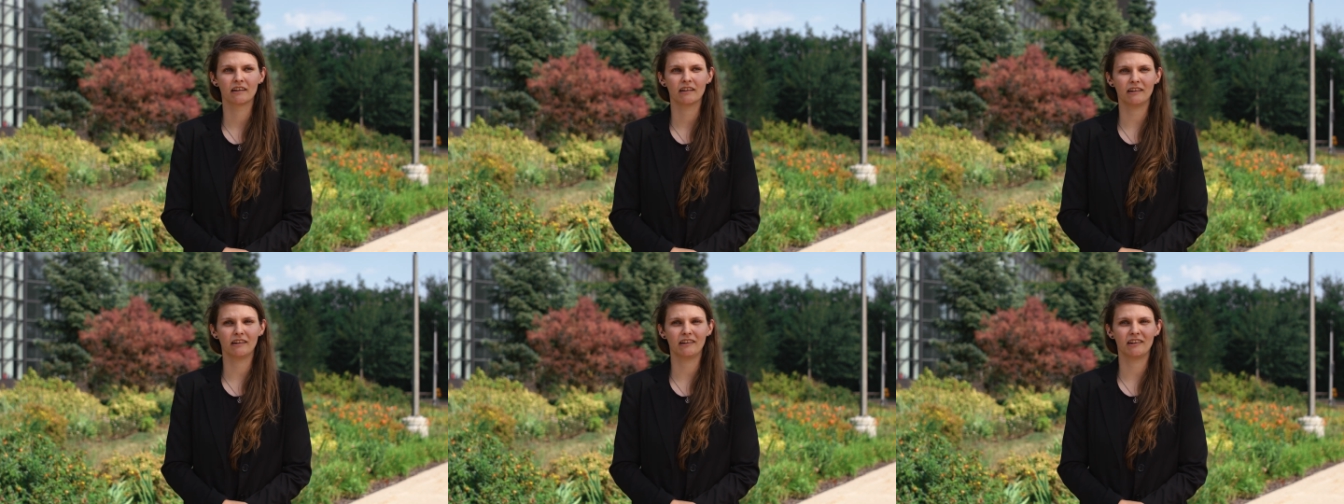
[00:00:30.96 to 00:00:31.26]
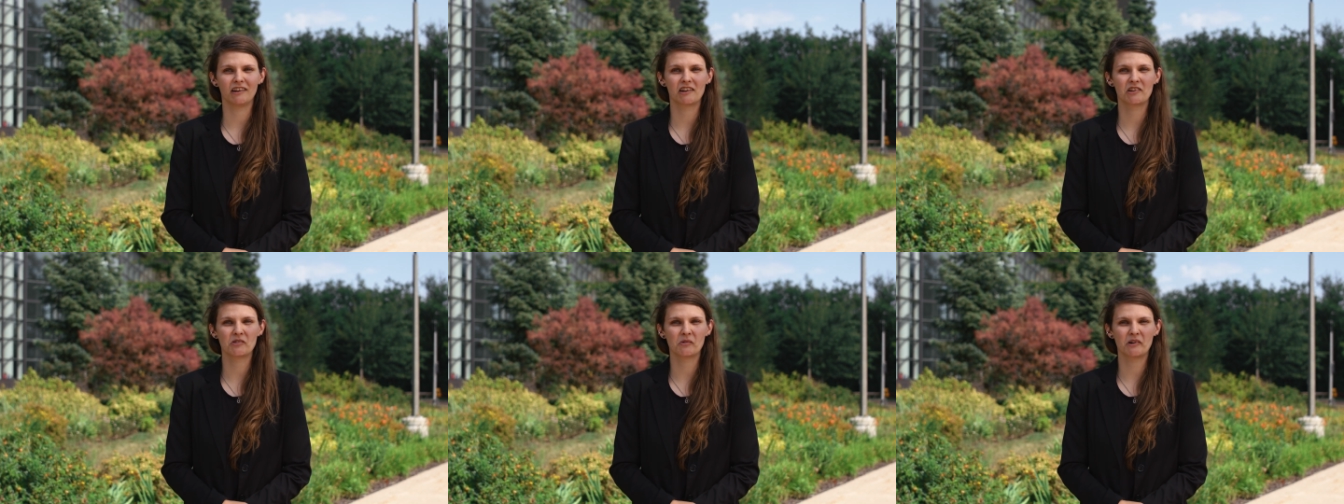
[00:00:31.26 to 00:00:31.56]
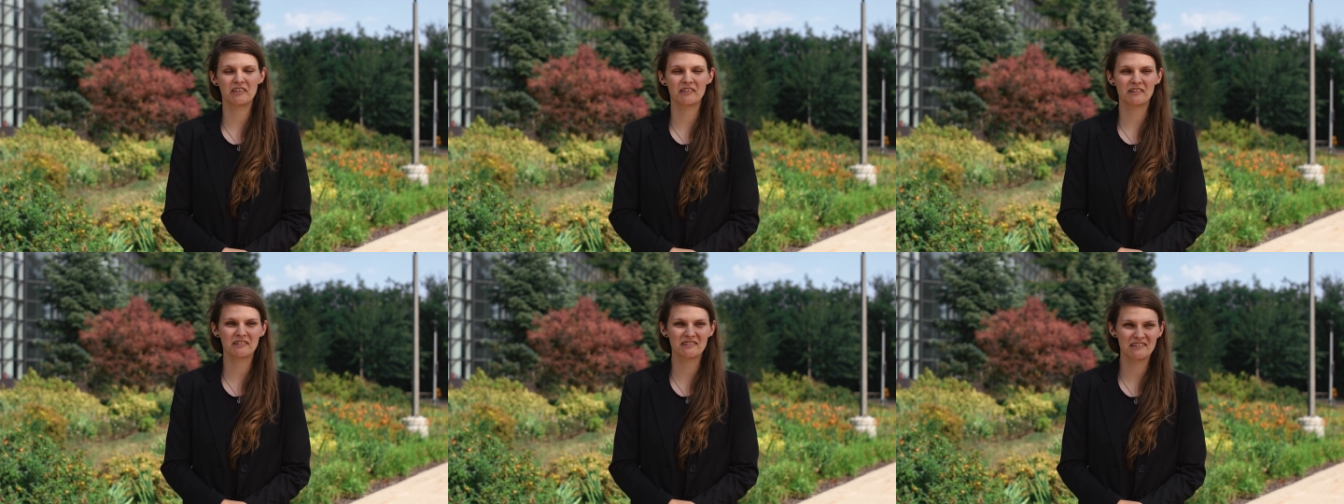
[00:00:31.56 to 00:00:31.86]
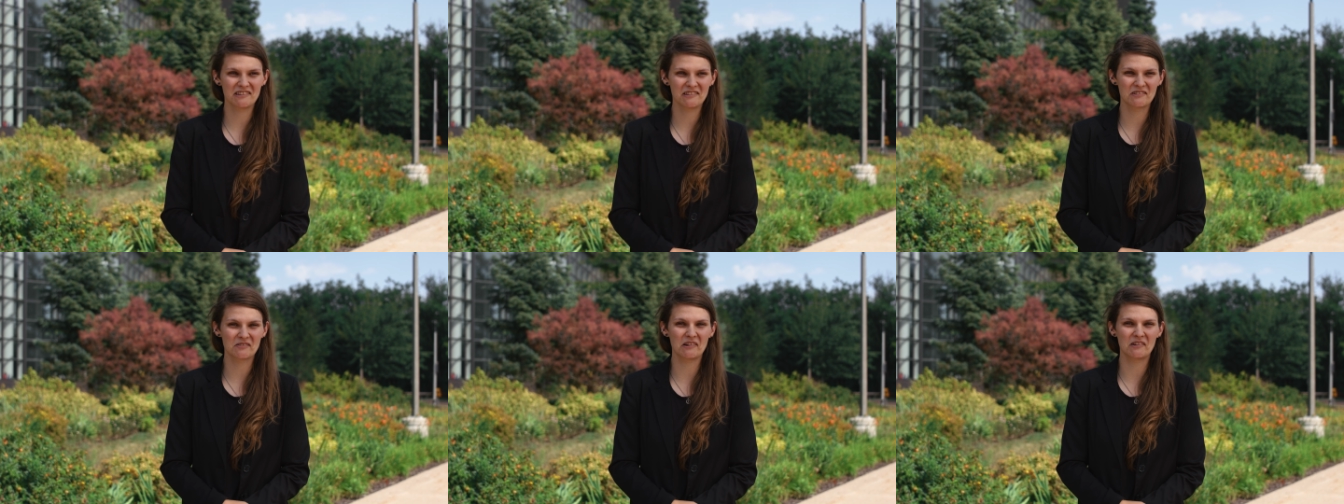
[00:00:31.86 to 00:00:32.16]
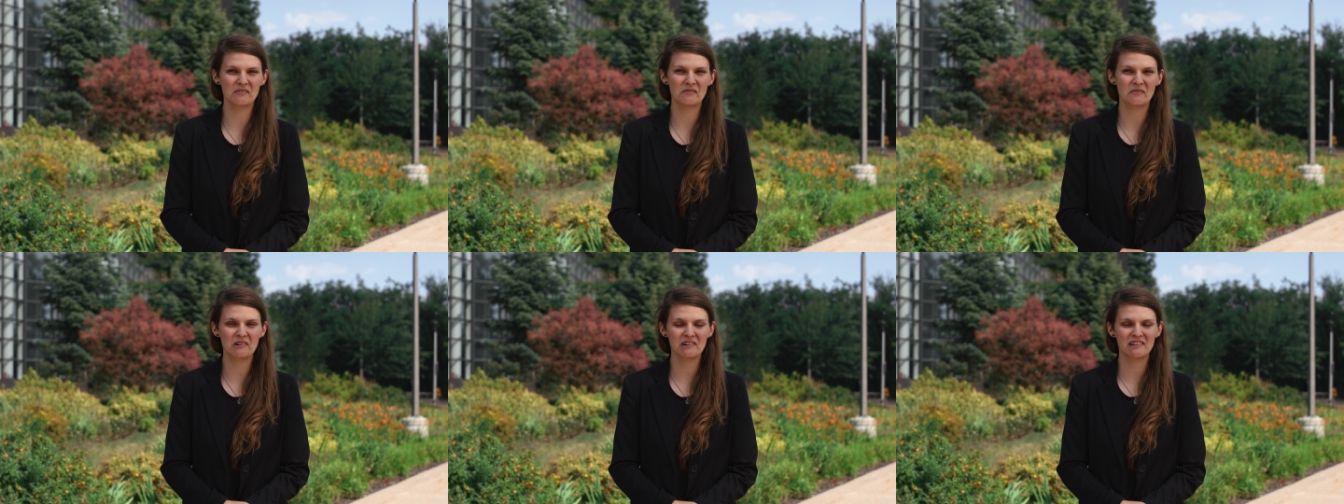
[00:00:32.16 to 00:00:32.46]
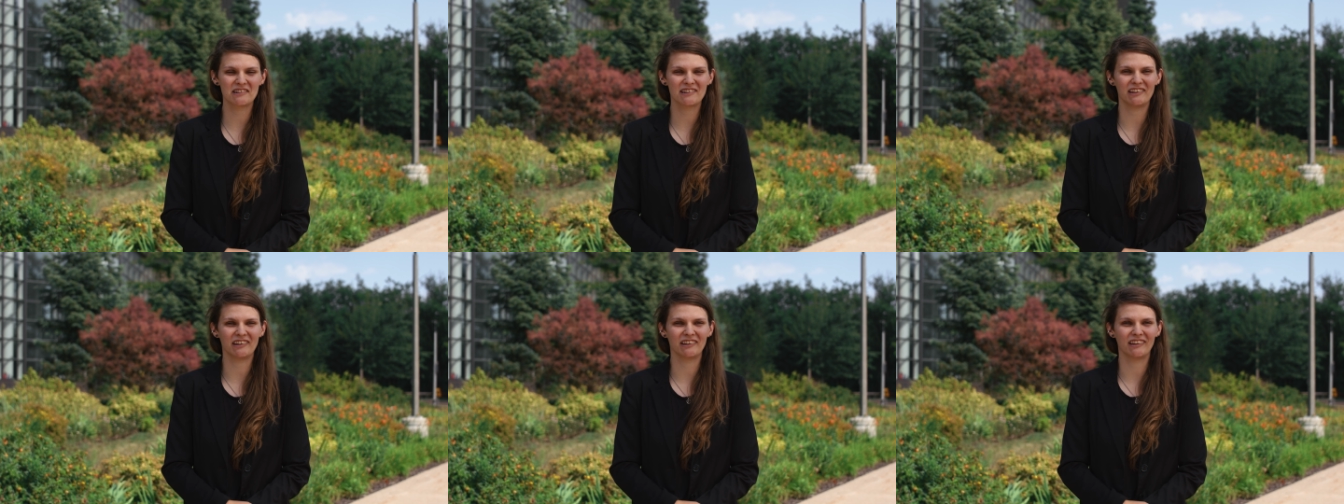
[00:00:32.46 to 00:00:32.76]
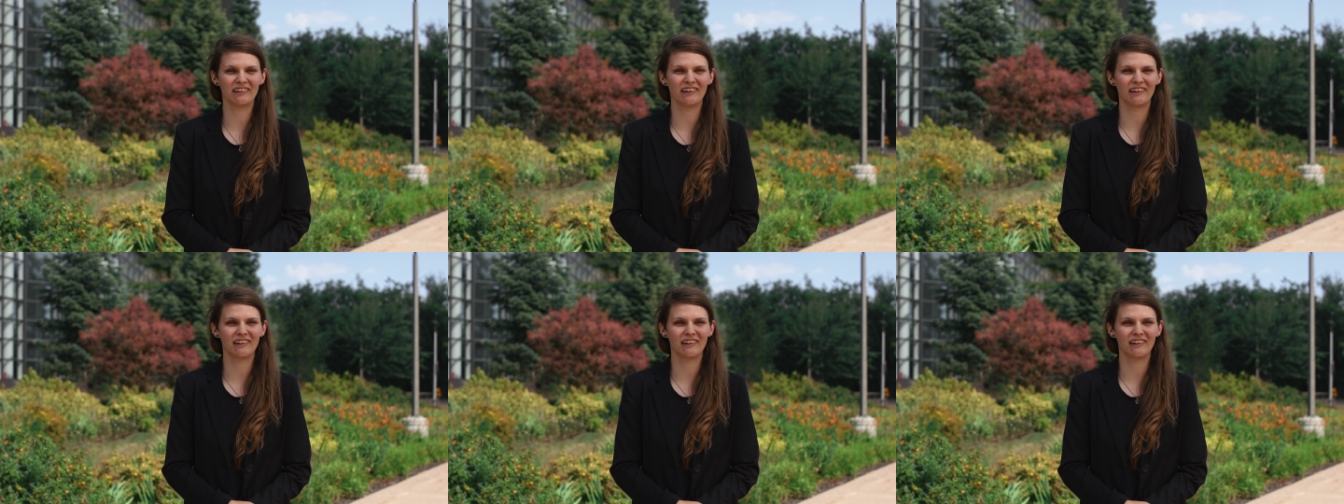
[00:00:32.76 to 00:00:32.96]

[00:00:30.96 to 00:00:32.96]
in twenty thirteen twenty fourteen,